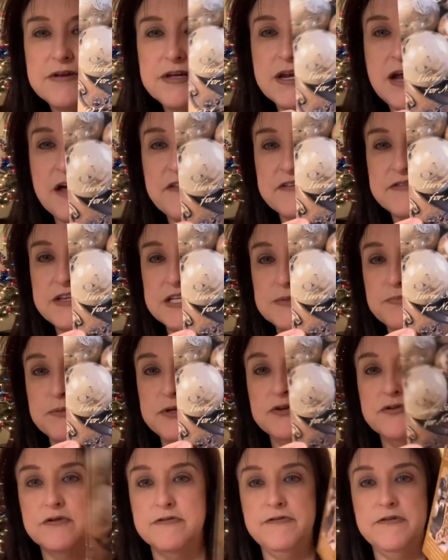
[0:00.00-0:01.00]
I think that's
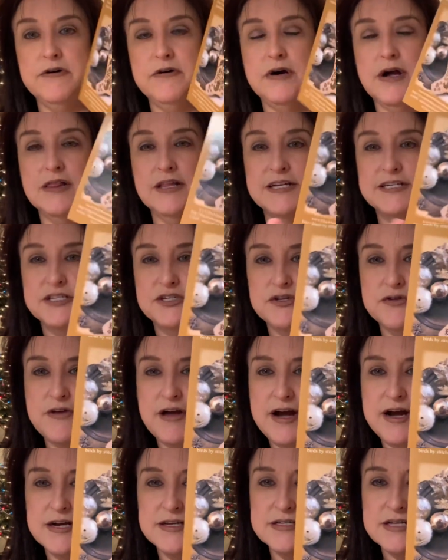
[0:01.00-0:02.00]
beautiful. I like to do
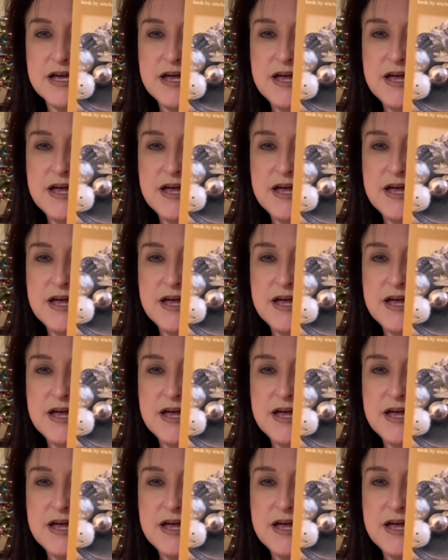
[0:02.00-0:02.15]
that.